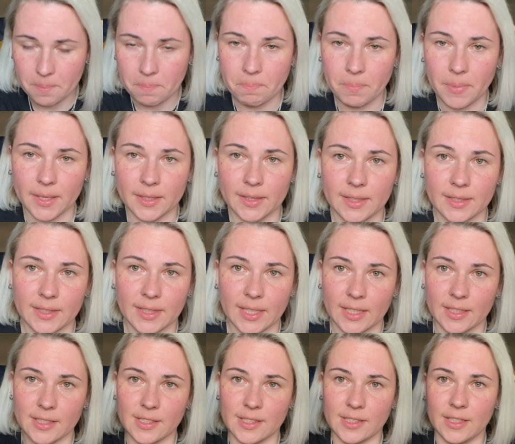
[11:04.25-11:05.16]
but
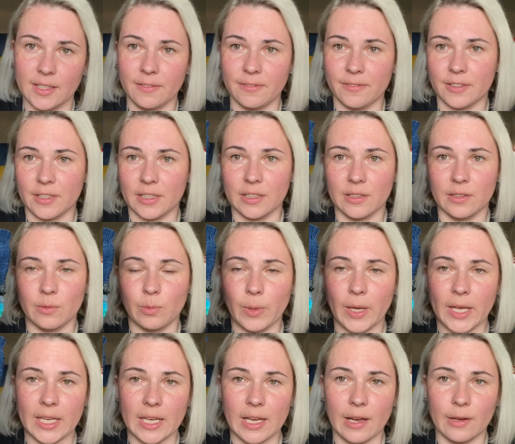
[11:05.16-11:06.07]
there's different
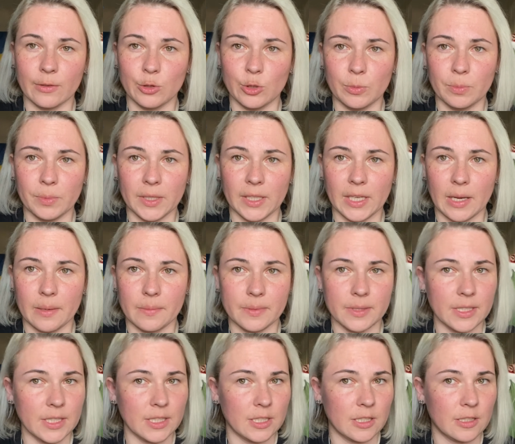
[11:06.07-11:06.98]
way how to pick up
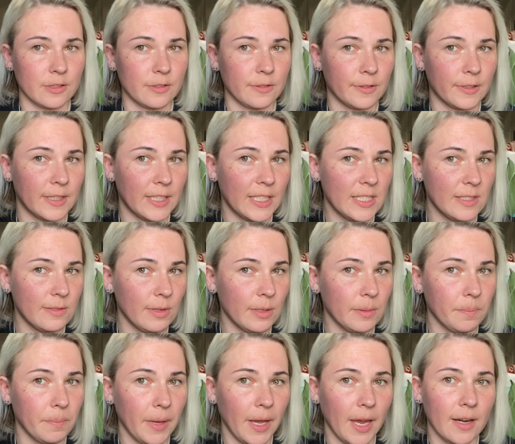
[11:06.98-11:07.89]
stitches for this
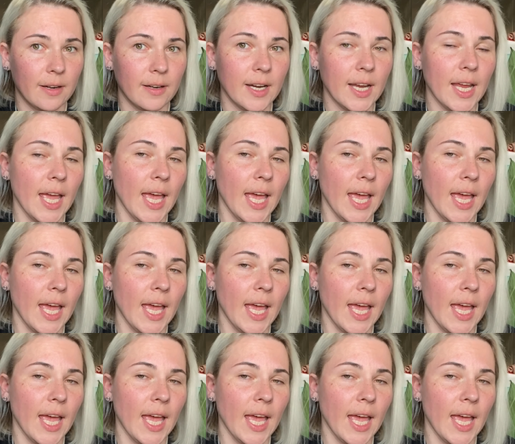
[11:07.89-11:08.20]
one pair,